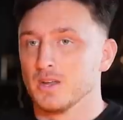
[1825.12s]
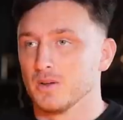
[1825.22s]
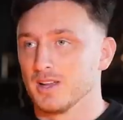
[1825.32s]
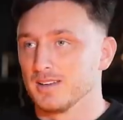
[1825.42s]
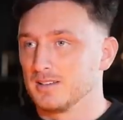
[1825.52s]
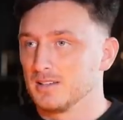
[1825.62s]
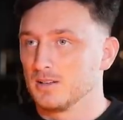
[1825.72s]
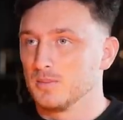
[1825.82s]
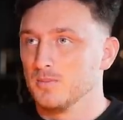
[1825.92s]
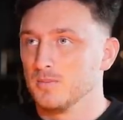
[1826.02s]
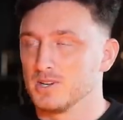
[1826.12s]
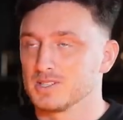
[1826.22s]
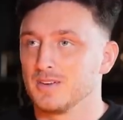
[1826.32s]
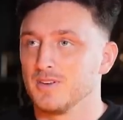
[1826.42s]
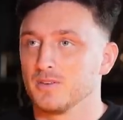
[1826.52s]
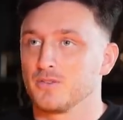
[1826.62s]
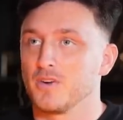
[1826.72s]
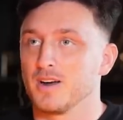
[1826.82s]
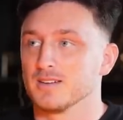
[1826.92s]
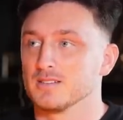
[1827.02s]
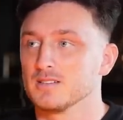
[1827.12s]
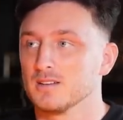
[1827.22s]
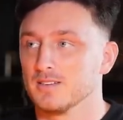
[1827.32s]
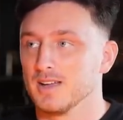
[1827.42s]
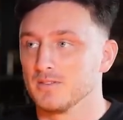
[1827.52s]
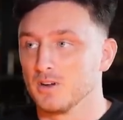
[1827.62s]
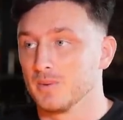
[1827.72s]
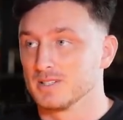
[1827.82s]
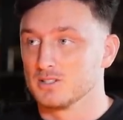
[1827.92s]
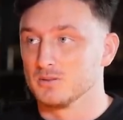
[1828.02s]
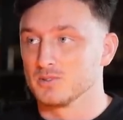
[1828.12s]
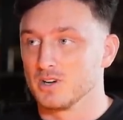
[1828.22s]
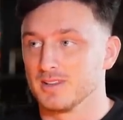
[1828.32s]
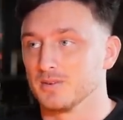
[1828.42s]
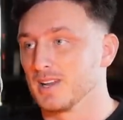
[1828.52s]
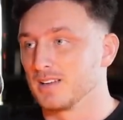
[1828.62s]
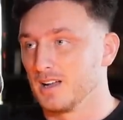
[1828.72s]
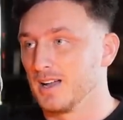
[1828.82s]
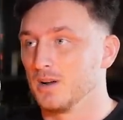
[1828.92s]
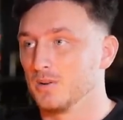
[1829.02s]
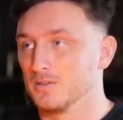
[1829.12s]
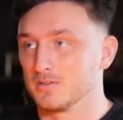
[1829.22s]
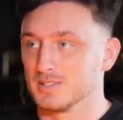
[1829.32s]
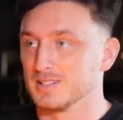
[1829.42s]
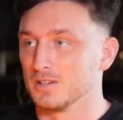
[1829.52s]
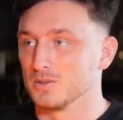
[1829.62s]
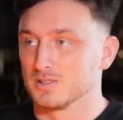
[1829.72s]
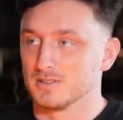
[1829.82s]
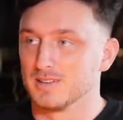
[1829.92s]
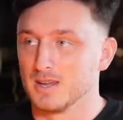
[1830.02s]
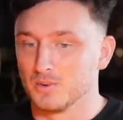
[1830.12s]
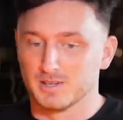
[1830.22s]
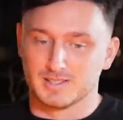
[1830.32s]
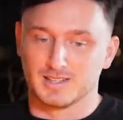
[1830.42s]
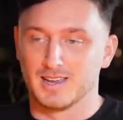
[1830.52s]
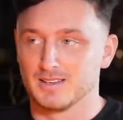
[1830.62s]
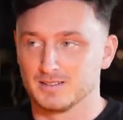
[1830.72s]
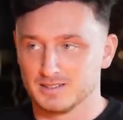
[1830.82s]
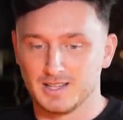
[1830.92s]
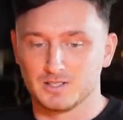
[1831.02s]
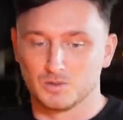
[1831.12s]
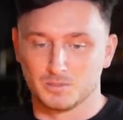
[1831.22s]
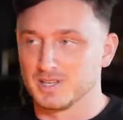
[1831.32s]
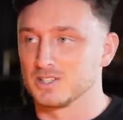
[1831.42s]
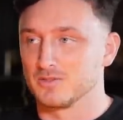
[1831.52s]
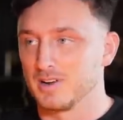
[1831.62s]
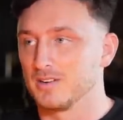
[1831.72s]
They were like, because they felt threatened that if I went to Superdry, they would get cut out of the deals, and they wanted to get in. Cause they saw the potential for